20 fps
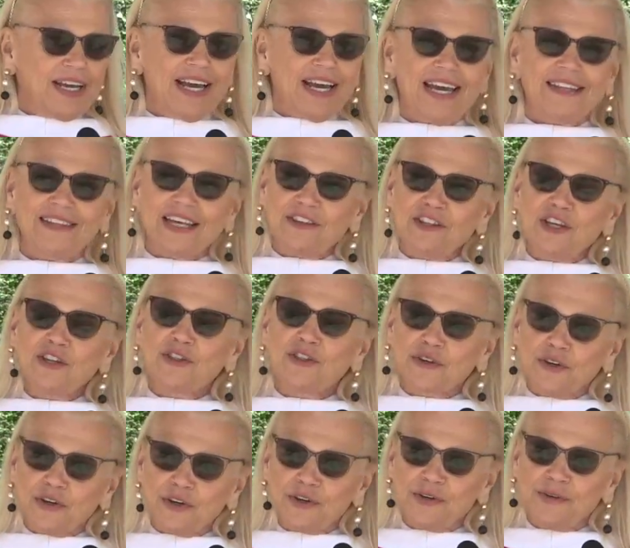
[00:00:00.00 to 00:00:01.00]
And then the
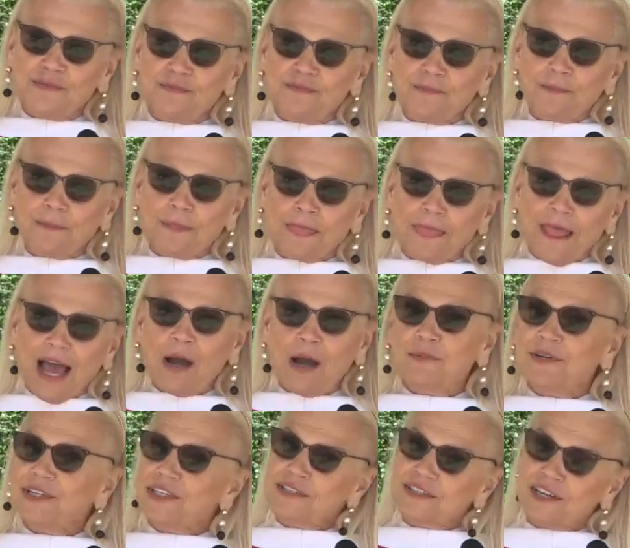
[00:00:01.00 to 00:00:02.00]
third, I
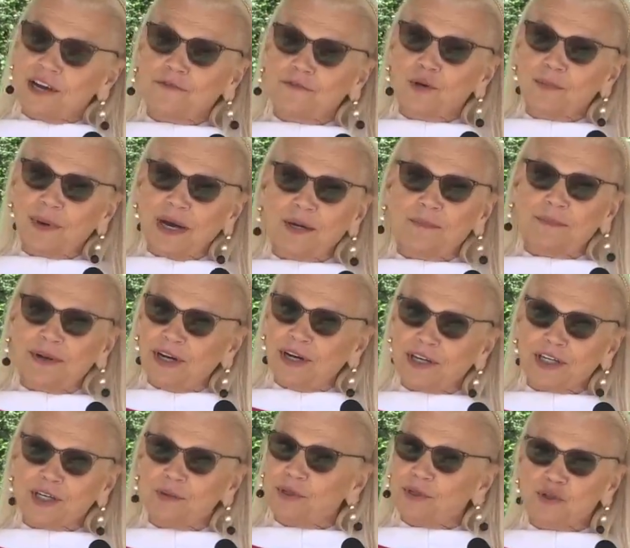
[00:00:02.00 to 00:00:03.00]
would discover about
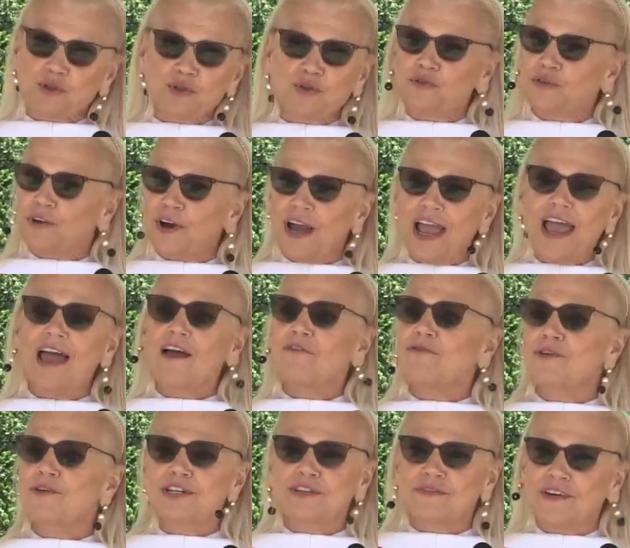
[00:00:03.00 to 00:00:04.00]
America, but true for
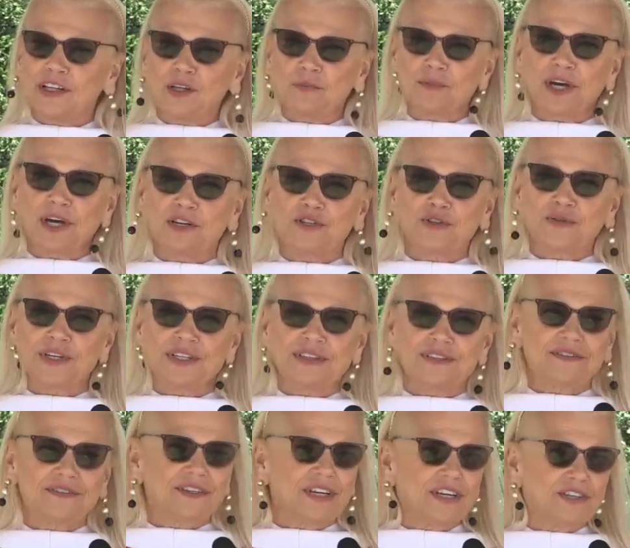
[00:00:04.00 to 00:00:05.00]
every developed country in
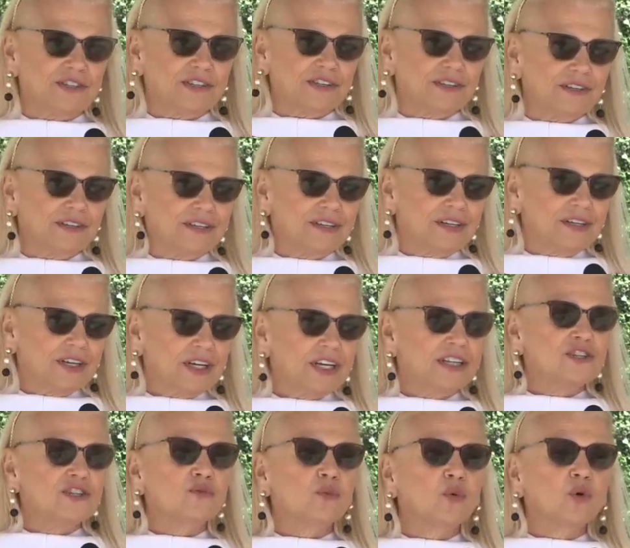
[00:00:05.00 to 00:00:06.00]
this nation, in
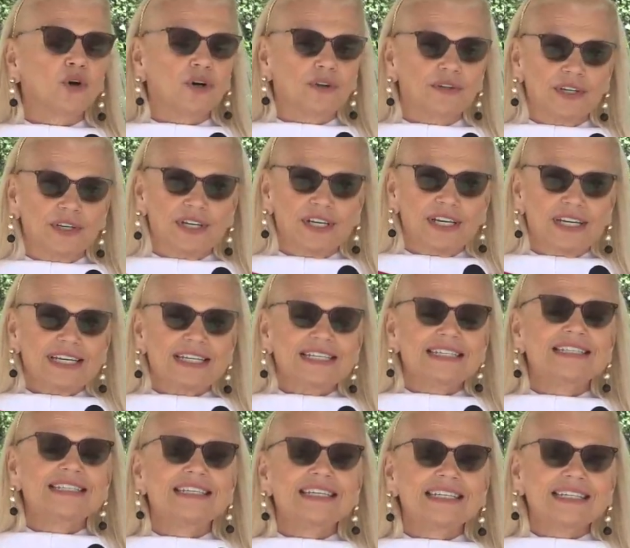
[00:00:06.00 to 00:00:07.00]
this world,
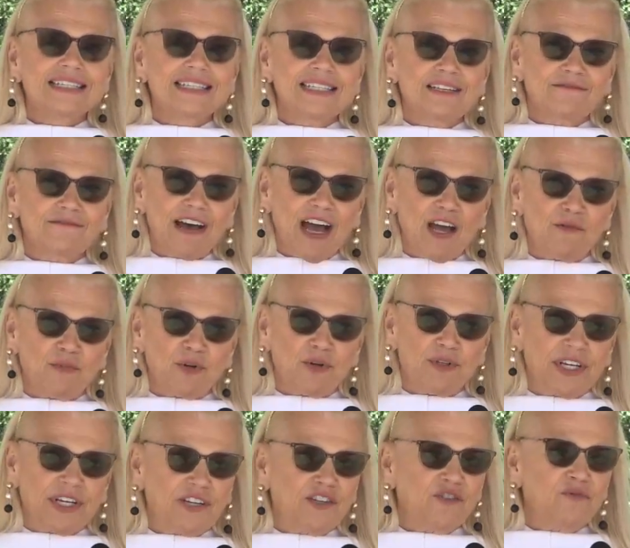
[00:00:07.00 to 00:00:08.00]

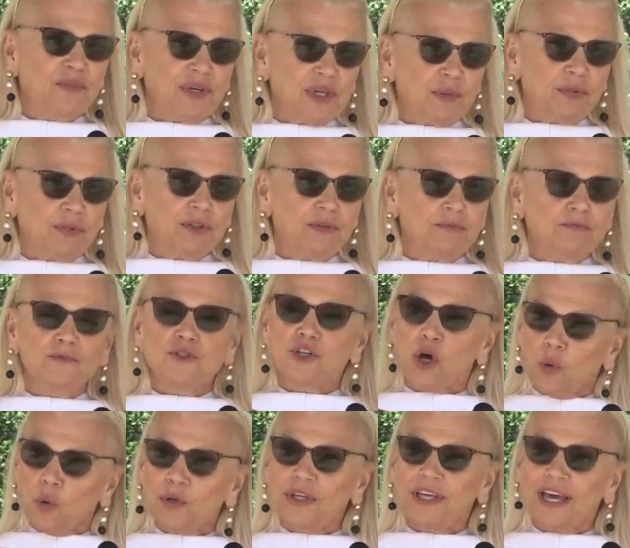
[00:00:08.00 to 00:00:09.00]
65% of people
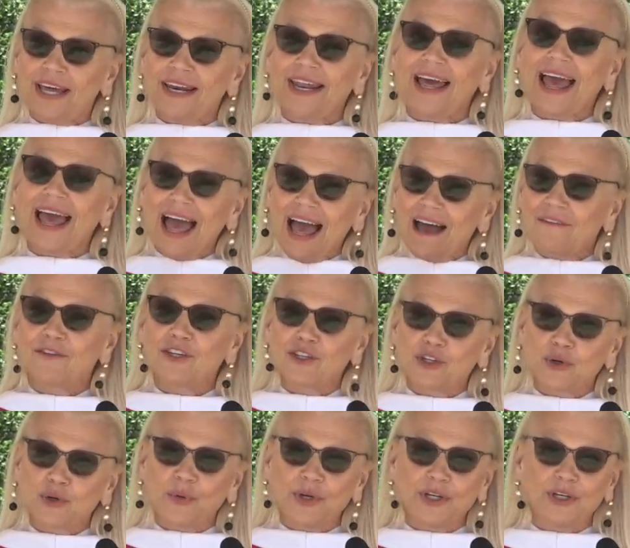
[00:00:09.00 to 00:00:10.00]
don't yet have the
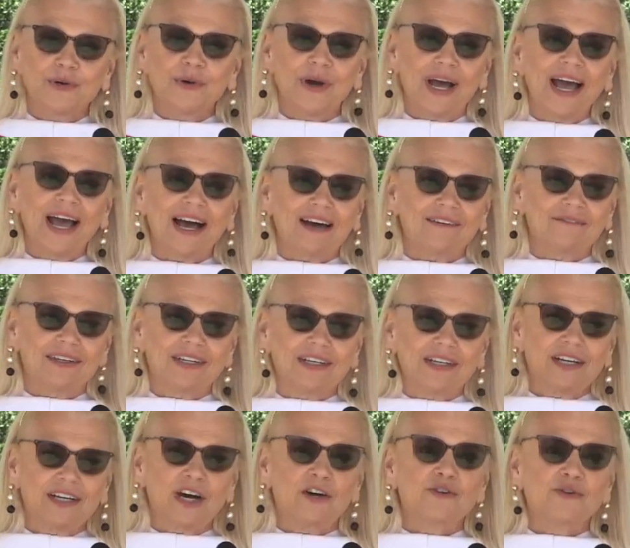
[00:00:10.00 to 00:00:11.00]
degree you have,
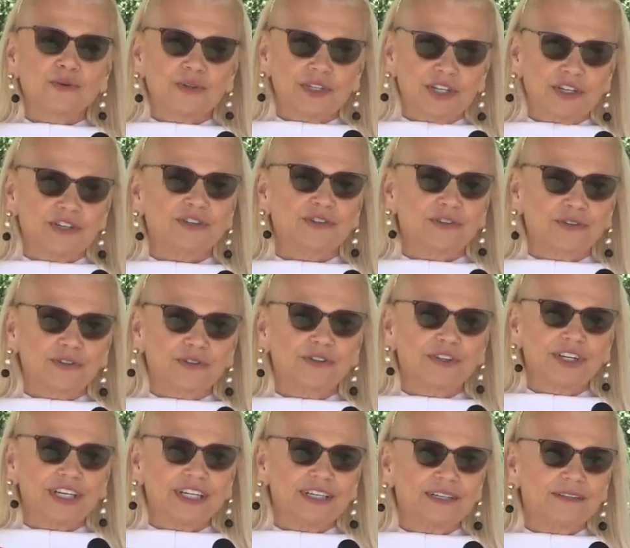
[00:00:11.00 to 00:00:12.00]
a traditional
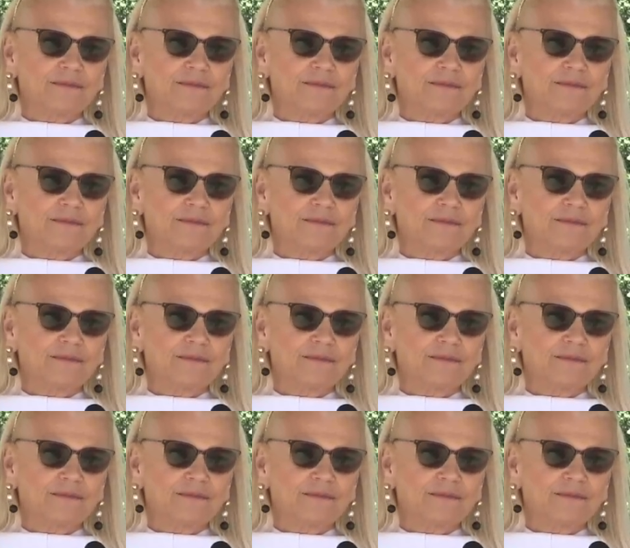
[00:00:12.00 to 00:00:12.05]
degree.